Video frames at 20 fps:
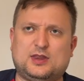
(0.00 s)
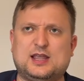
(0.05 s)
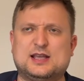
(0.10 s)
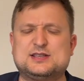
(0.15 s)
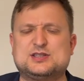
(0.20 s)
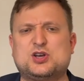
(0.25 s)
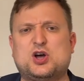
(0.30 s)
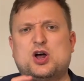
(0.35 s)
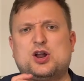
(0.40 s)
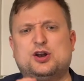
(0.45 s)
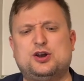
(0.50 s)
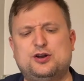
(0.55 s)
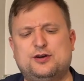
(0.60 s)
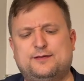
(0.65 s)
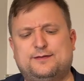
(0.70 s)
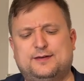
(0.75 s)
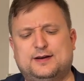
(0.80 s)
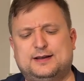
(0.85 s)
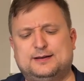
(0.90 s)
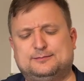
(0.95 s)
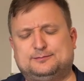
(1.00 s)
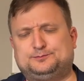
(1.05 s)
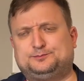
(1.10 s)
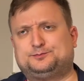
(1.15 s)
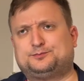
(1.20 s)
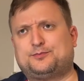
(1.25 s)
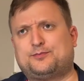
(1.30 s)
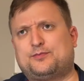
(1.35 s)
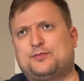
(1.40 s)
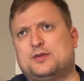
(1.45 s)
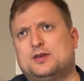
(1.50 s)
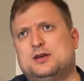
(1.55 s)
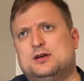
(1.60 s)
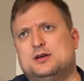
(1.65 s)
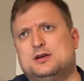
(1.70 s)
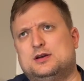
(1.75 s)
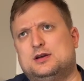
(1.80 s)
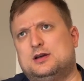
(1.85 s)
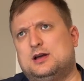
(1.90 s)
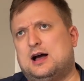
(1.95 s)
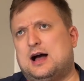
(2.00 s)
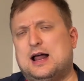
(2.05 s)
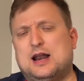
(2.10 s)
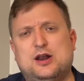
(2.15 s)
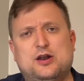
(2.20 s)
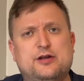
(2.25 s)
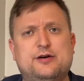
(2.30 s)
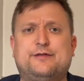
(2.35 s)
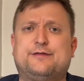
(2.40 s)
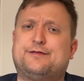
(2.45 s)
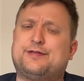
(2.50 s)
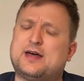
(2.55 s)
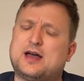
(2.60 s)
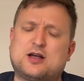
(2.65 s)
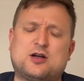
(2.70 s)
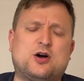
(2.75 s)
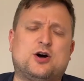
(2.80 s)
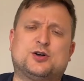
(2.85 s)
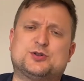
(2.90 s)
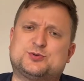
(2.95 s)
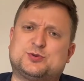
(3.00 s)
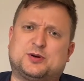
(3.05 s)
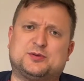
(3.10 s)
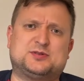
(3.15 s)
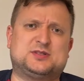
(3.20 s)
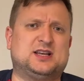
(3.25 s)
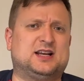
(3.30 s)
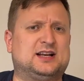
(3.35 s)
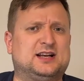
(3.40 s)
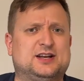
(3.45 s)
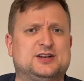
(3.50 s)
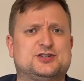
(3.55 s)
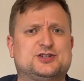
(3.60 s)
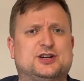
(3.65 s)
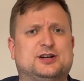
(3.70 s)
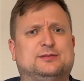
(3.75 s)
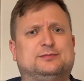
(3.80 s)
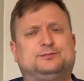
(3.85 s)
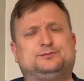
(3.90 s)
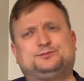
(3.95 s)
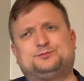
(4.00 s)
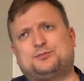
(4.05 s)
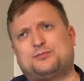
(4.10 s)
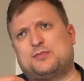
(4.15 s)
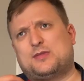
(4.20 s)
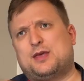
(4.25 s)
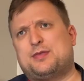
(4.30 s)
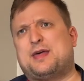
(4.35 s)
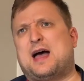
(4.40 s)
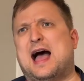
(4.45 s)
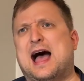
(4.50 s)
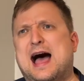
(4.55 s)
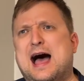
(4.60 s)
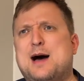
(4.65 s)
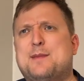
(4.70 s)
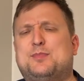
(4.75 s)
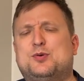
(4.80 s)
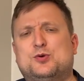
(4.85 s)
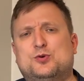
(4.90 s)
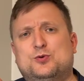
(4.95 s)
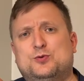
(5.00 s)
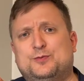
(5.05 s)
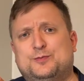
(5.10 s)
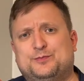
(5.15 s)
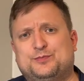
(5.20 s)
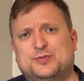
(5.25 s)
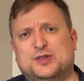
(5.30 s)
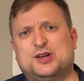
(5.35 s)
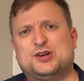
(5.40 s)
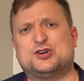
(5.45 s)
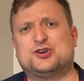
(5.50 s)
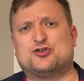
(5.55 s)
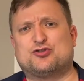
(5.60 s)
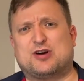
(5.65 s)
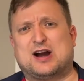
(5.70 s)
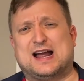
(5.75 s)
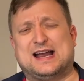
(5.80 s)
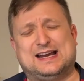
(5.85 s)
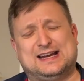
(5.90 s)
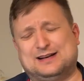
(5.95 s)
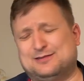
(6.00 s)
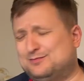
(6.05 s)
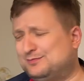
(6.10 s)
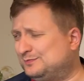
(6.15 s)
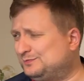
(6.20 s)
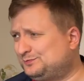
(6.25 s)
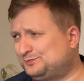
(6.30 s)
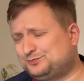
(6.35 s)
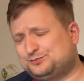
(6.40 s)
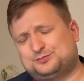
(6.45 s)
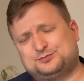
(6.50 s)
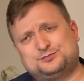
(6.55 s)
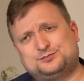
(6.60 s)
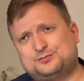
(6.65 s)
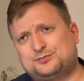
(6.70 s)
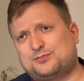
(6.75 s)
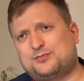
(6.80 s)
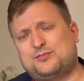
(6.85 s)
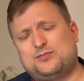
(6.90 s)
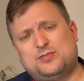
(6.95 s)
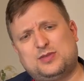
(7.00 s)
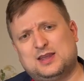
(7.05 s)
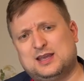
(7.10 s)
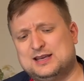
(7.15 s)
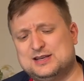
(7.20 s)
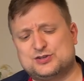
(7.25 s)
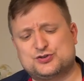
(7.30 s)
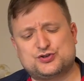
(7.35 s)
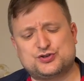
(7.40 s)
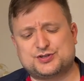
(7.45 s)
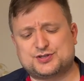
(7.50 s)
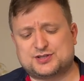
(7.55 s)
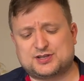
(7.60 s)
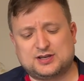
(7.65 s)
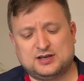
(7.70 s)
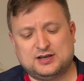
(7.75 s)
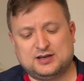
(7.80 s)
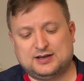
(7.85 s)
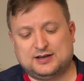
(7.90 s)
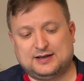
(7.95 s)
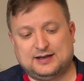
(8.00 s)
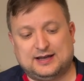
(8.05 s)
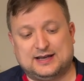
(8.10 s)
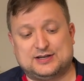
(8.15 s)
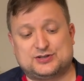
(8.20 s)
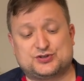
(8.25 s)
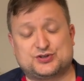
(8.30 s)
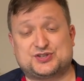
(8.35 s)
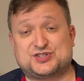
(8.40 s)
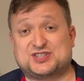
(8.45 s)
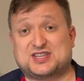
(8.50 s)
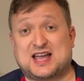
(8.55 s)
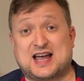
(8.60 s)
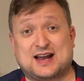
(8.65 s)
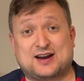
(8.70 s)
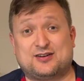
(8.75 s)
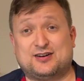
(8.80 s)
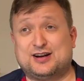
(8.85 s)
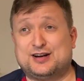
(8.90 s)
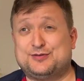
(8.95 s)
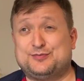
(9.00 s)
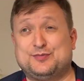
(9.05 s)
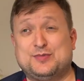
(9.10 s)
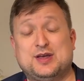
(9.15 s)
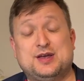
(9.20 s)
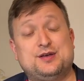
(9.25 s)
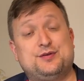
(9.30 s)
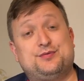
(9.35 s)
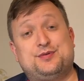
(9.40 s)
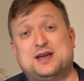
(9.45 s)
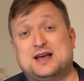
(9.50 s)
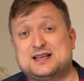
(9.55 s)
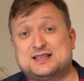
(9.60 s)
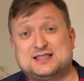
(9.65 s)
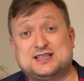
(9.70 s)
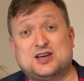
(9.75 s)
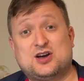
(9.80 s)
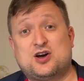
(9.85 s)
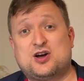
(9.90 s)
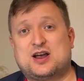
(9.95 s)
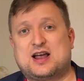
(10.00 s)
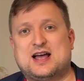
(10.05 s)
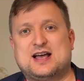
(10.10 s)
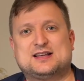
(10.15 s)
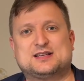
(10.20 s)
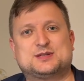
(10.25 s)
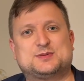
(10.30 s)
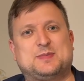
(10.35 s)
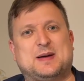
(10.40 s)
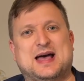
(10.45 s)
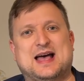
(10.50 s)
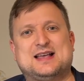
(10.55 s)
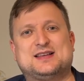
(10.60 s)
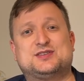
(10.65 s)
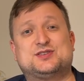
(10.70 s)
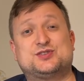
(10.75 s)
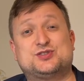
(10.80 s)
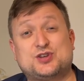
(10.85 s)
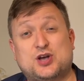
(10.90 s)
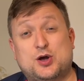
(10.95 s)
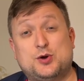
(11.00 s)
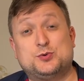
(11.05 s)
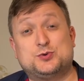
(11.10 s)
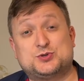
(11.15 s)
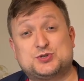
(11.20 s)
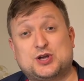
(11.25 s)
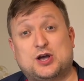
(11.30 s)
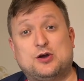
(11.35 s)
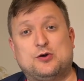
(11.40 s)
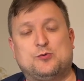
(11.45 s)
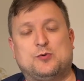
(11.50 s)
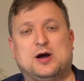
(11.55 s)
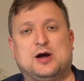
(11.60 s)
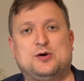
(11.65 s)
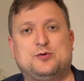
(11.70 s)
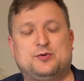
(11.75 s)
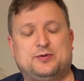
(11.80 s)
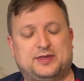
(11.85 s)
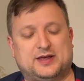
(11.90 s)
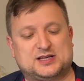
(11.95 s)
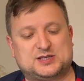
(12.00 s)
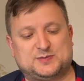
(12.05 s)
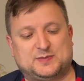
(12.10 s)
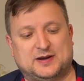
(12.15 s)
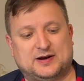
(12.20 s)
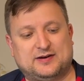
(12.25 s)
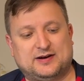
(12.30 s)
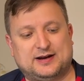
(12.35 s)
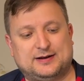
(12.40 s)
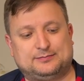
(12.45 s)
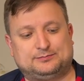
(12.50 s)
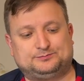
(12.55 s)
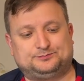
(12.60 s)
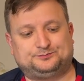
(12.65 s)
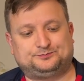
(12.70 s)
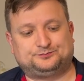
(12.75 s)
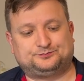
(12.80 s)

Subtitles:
It's got a lovely, I love that Cotswold signature, that apple and grain. It's just staggering. The STR cask pairs so well with their spirit,